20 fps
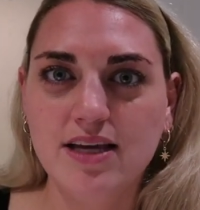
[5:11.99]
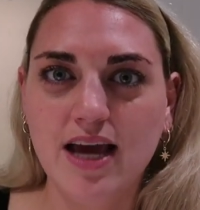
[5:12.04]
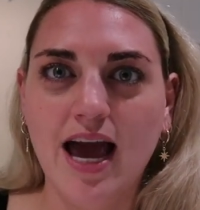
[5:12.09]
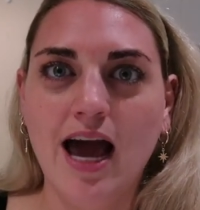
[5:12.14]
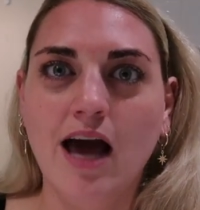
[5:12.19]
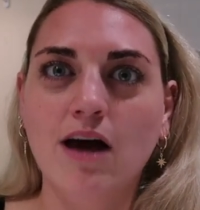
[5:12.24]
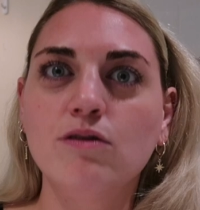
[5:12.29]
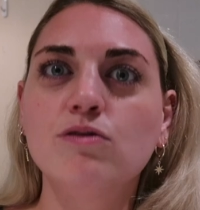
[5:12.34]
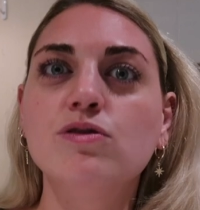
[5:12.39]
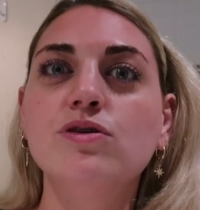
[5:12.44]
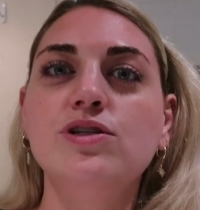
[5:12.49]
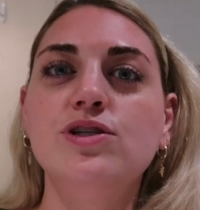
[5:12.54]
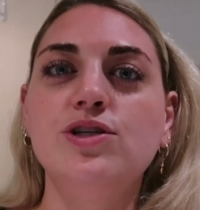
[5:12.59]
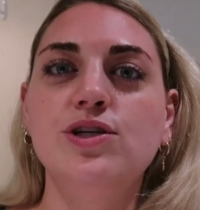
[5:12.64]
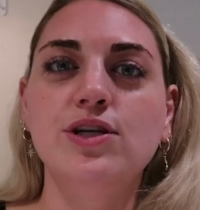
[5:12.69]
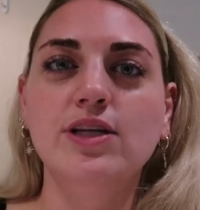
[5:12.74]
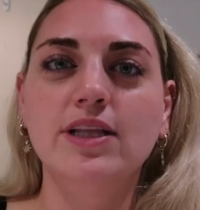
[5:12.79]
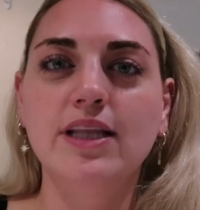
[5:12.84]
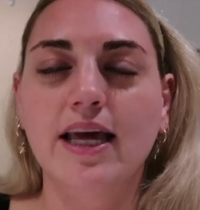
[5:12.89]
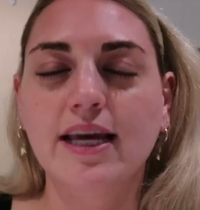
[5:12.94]
How good
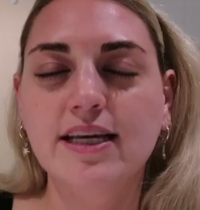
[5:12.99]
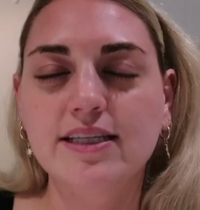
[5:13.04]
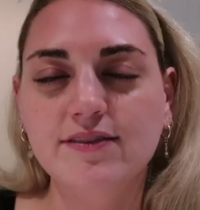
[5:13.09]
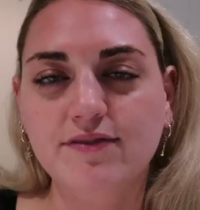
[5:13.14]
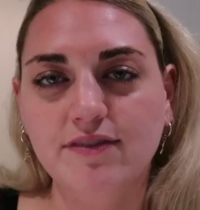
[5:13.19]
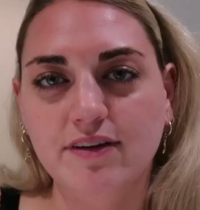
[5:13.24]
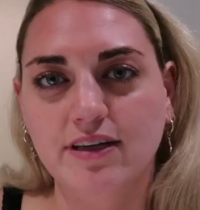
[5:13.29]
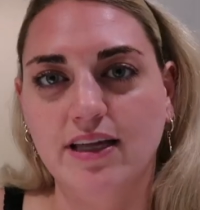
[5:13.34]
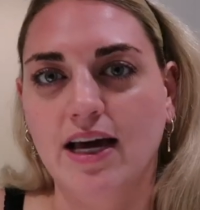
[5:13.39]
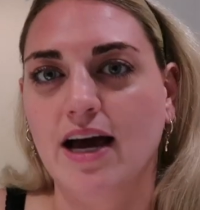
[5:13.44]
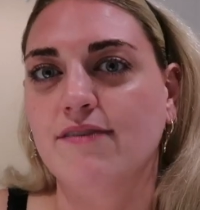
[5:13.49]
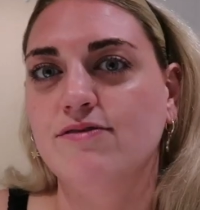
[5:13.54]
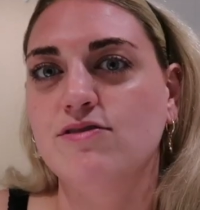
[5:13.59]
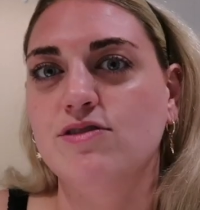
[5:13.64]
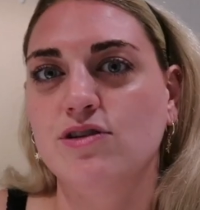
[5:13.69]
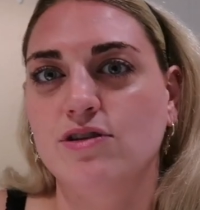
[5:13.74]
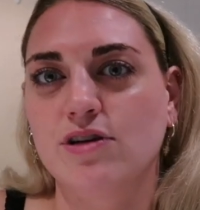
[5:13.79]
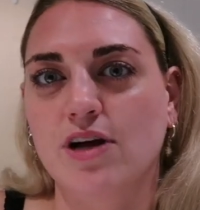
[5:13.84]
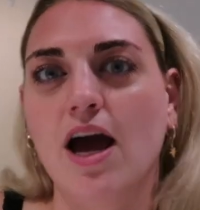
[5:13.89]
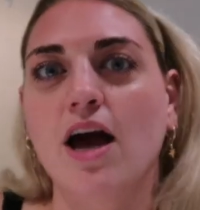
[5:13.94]
do your legs feel
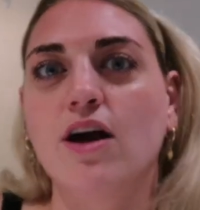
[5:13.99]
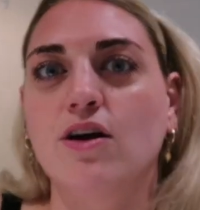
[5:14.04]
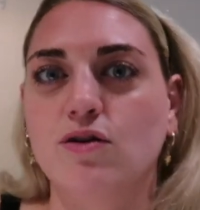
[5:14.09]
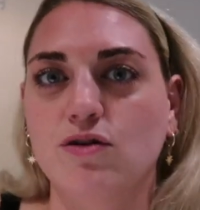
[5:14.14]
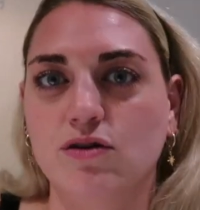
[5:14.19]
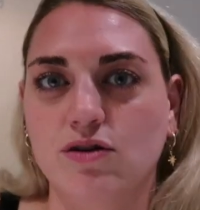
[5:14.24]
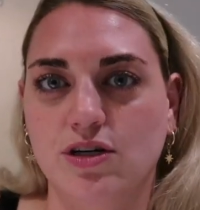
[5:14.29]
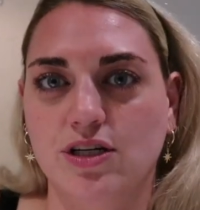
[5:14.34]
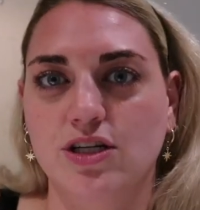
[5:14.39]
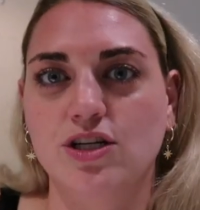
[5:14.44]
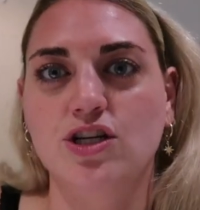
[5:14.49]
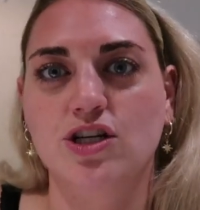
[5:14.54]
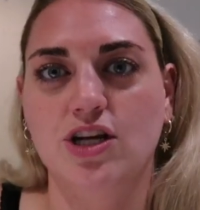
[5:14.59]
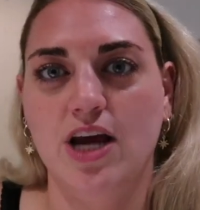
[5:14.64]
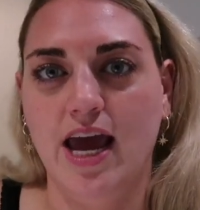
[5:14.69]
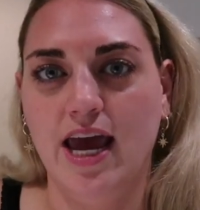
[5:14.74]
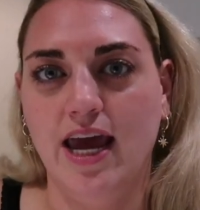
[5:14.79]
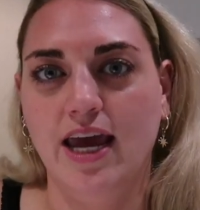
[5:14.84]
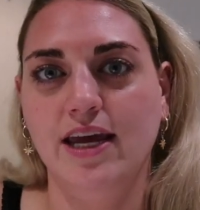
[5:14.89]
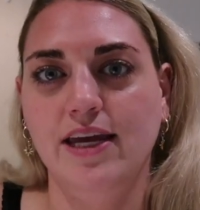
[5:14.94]
after a good
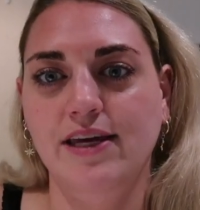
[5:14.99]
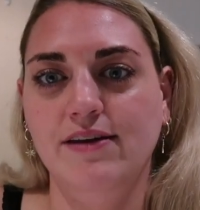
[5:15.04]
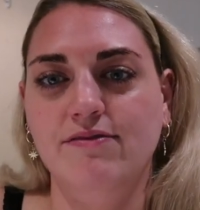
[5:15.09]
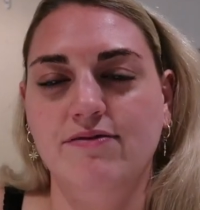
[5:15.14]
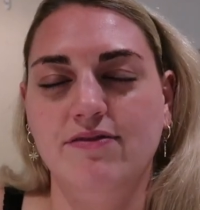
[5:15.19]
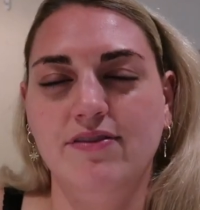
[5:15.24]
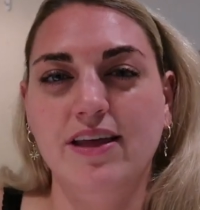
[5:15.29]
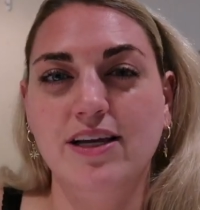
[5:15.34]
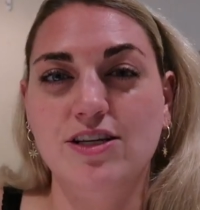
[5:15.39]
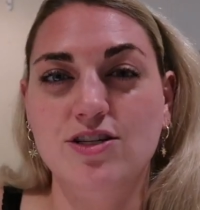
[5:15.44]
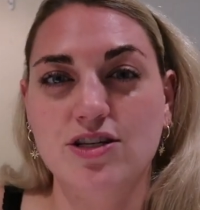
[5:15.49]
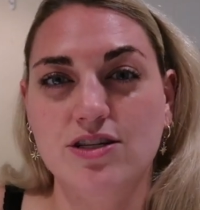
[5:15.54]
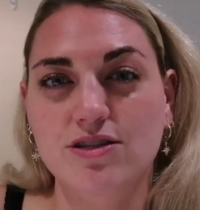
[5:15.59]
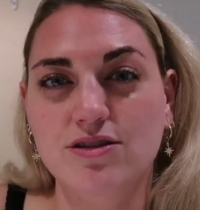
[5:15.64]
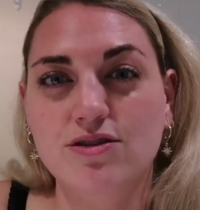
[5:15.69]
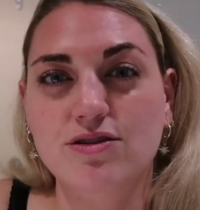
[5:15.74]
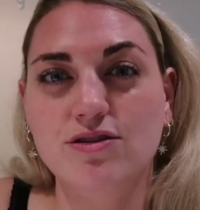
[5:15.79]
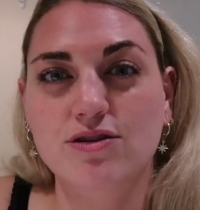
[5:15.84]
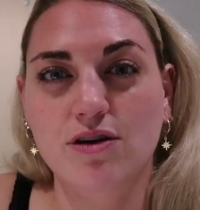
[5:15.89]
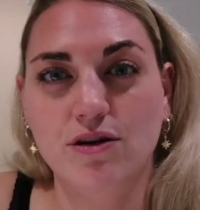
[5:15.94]
shave? They're
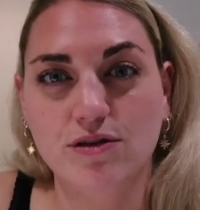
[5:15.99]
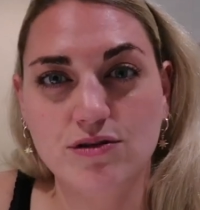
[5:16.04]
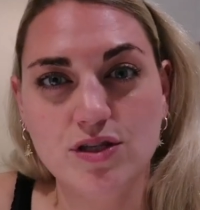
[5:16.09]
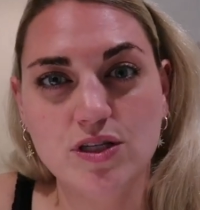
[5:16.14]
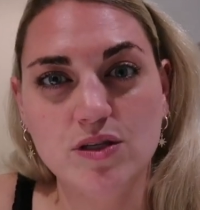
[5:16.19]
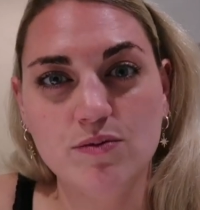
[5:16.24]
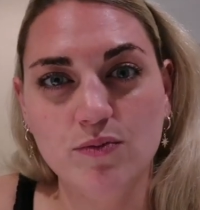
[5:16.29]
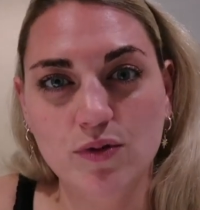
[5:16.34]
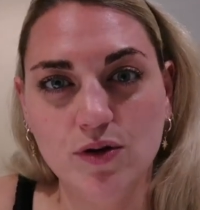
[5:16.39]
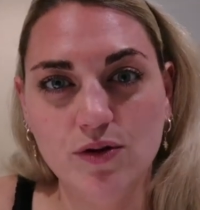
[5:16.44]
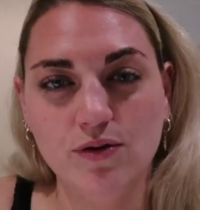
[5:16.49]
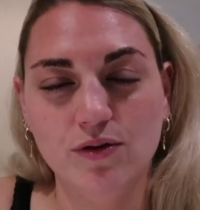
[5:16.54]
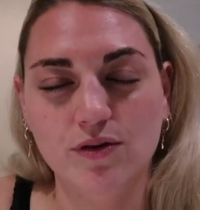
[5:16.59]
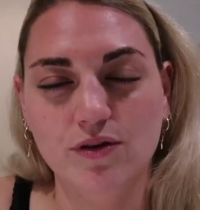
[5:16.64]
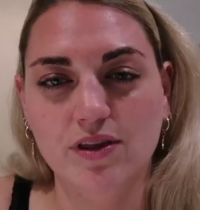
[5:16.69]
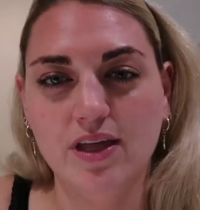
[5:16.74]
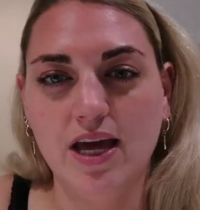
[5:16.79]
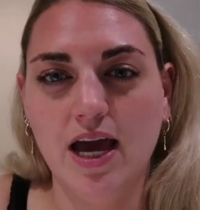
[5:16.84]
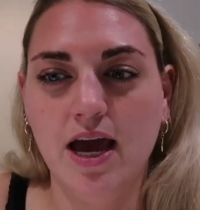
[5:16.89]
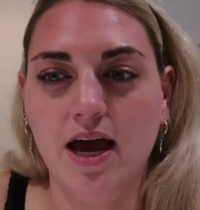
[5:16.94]
just so
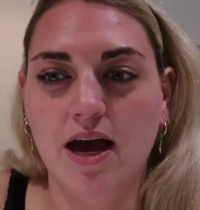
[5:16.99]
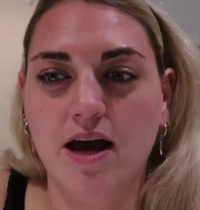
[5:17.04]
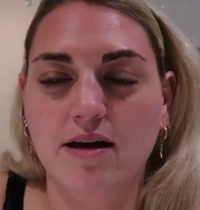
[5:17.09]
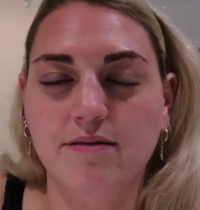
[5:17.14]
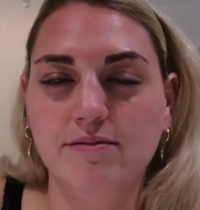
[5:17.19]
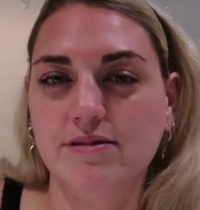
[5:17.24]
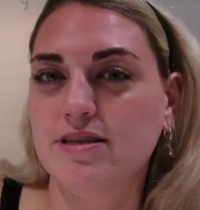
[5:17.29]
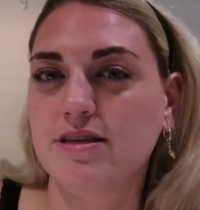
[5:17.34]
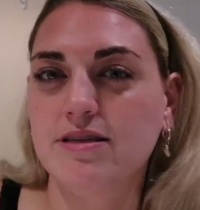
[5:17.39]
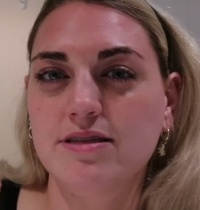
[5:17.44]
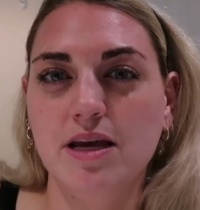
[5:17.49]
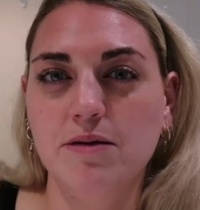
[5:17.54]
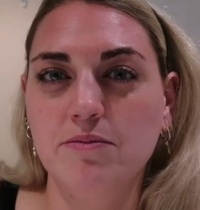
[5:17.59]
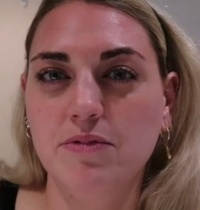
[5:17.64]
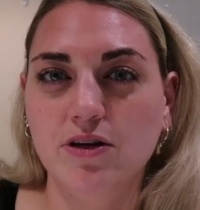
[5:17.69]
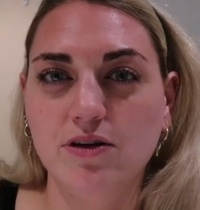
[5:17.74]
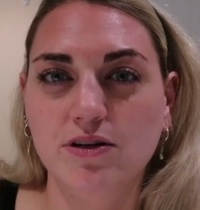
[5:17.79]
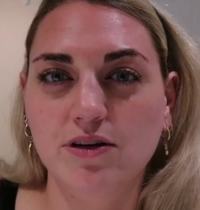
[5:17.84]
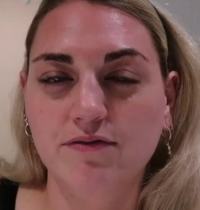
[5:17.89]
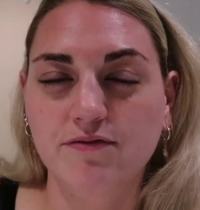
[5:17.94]
smooth. It's the same
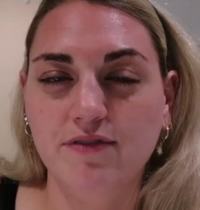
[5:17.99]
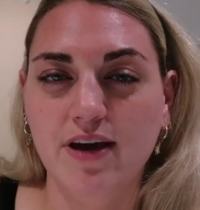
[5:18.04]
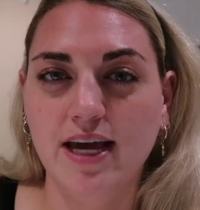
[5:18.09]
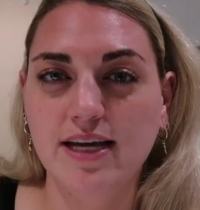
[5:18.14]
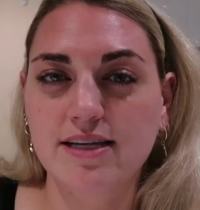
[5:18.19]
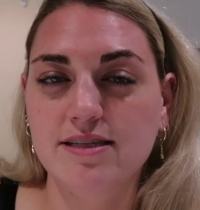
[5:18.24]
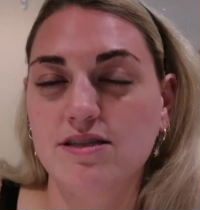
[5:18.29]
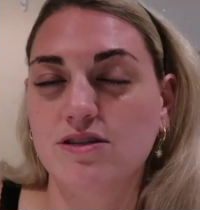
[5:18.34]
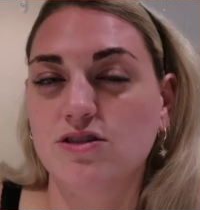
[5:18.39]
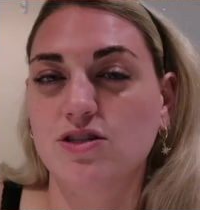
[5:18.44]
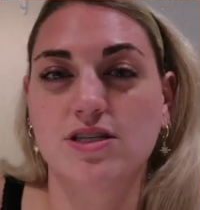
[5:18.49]
thing on your face.